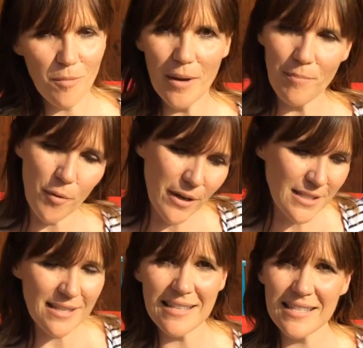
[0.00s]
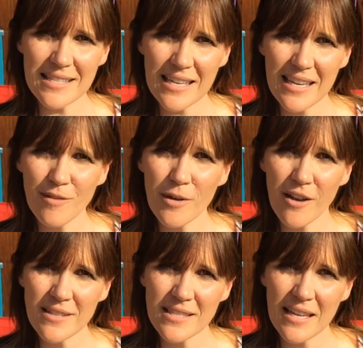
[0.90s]
We point to the C and we
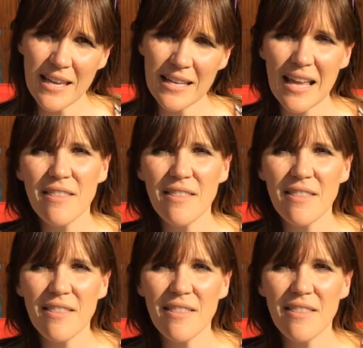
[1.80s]
all sing it,